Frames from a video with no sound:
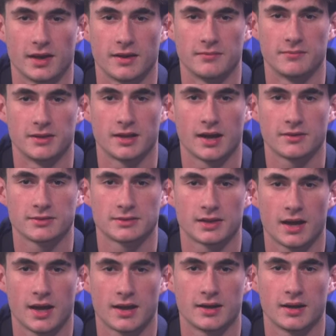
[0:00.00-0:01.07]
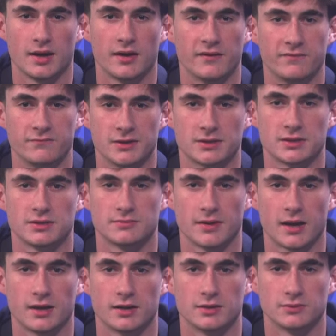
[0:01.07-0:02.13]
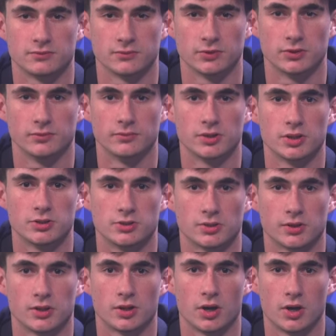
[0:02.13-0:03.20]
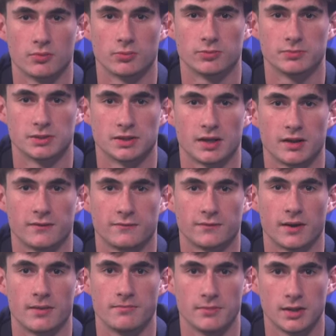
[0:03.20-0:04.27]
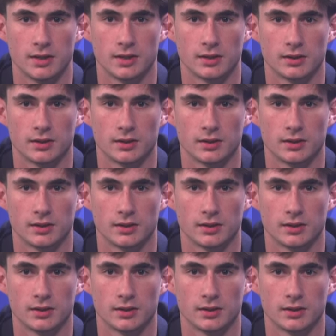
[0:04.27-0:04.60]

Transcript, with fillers: Meet outside of Mrs. Maddie's room during homeroom today for a meeting.